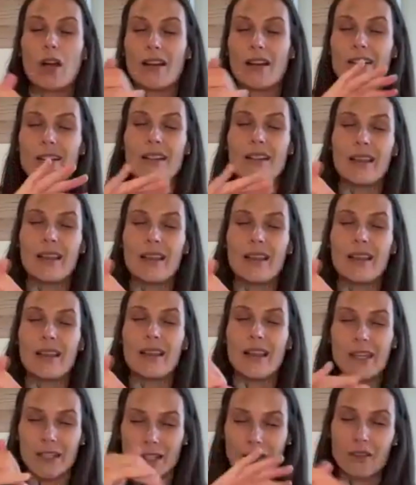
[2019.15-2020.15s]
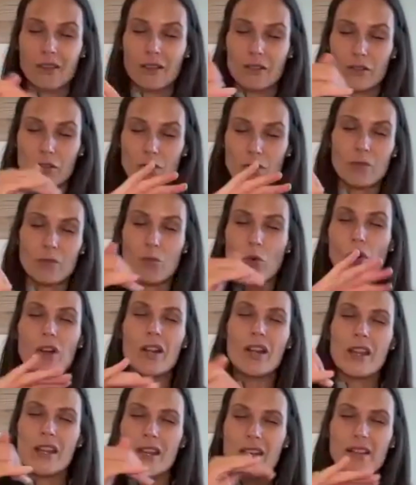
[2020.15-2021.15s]
underlaying. So it's
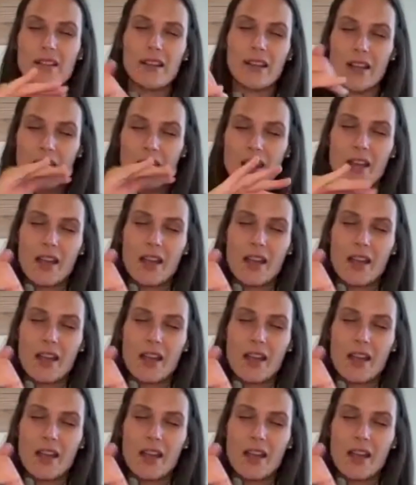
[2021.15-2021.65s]
more in the,